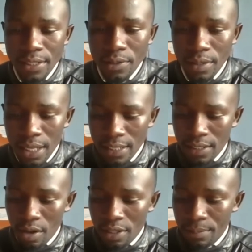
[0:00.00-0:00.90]
school that is
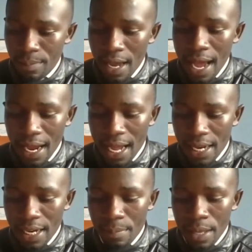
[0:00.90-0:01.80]
called Tembea
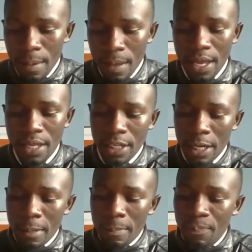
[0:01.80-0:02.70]
Academy, and
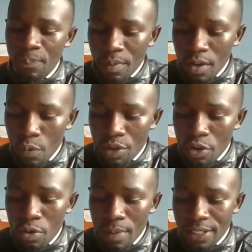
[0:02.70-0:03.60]
we
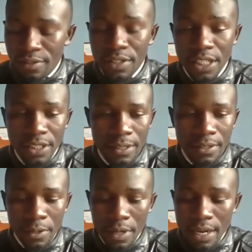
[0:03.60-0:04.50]
do much of teaching.
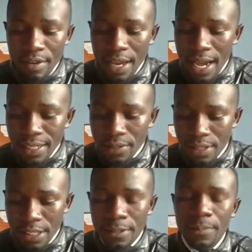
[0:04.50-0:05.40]
So in regards to
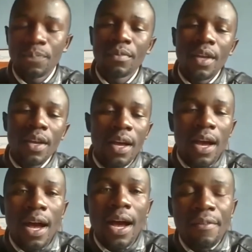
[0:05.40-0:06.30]
this,
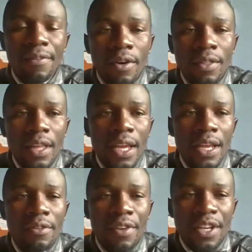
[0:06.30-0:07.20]
I found the
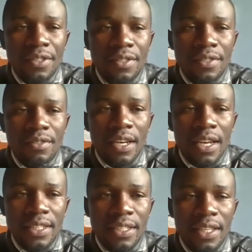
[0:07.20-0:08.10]
innovations
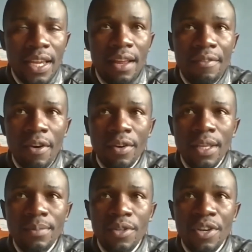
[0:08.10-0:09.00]
relating, and I found
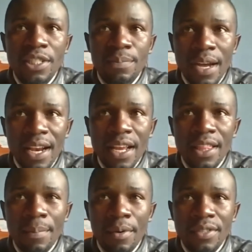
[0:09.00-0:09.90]
them so inspiring in
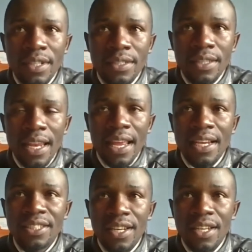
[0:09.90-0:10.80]
the process, getting
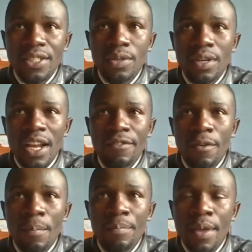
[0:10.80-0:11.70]
a chance to learn
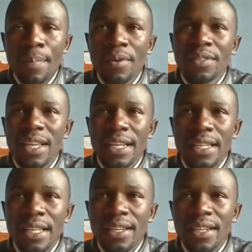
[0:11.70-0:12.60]
from people's
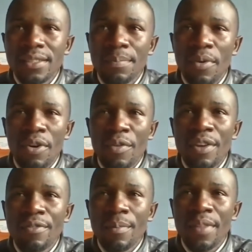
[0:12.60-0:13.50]
ideas,
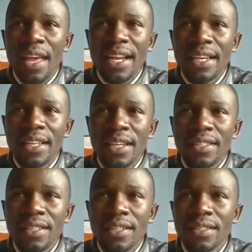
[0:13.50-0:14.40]
borrowing from their
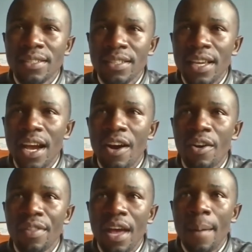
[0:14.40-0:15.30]
ideas, and seeing
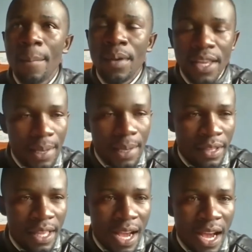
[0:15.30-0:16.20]
how applicable
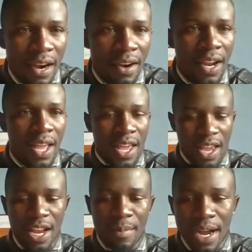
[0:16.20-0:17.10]
they are
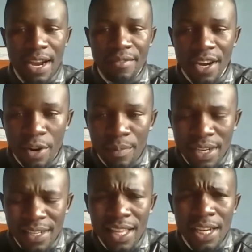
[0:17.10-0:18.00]
in my
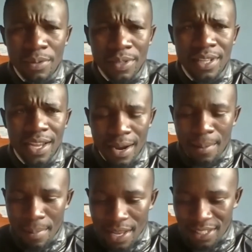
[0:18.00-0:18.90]
environment. That was an
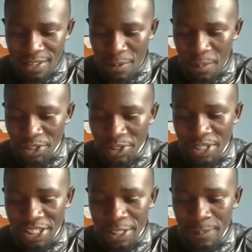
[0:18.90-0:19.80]
amazing
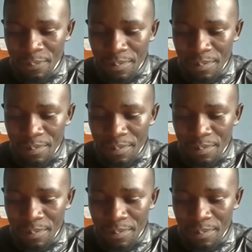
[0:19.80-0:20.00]
opportunity.